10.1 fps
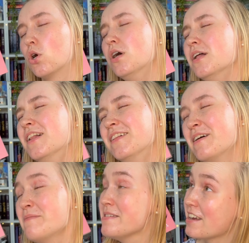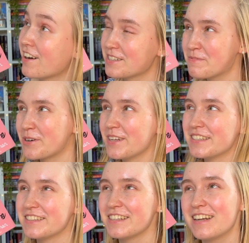I mean, Gossip Girl
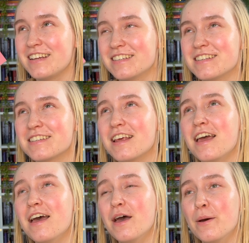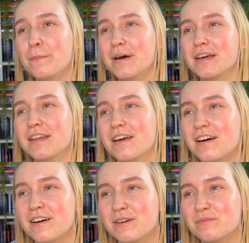isn't the nicest, but
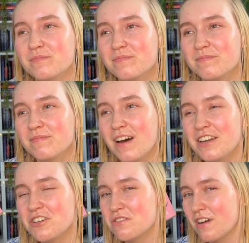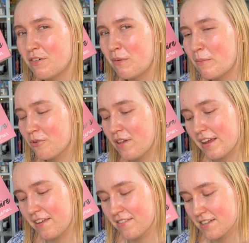I remember
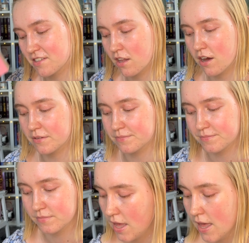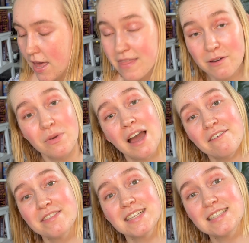liking this a lot. And then we
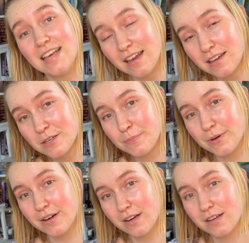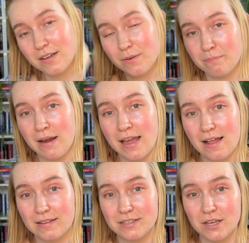have the second book by
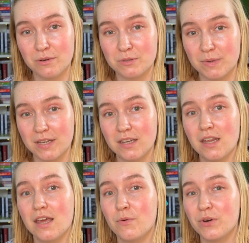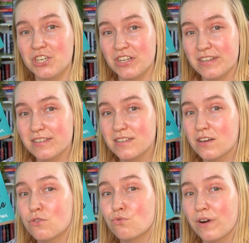Alice Oseman, which is
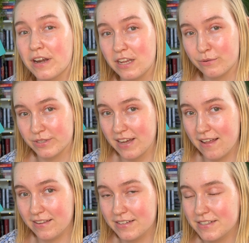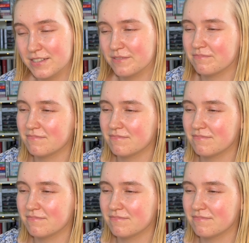Radio Silence.